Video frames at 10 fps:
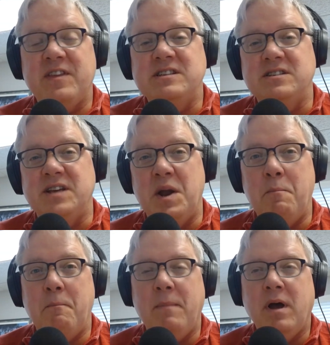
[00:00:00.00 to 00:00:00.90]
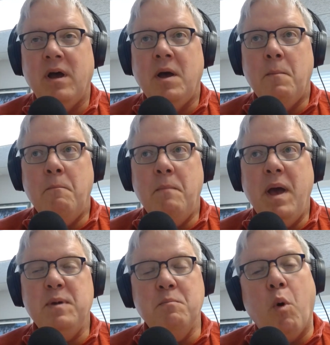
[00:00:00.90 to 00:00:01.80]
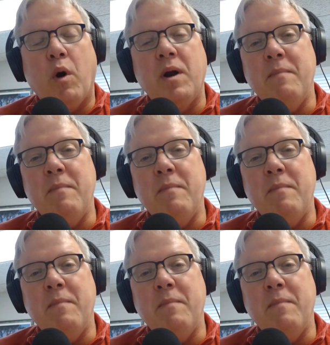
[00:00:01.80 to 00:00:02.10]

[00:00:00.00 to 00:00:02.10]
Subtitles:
this is maybe more